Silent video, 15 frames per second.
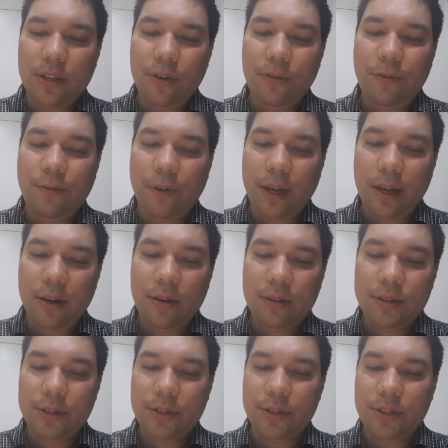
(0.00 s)
you
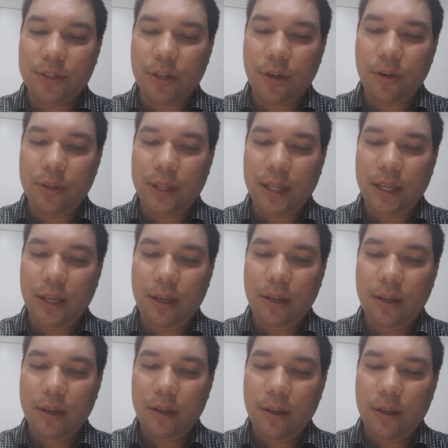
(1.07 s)
fail to show the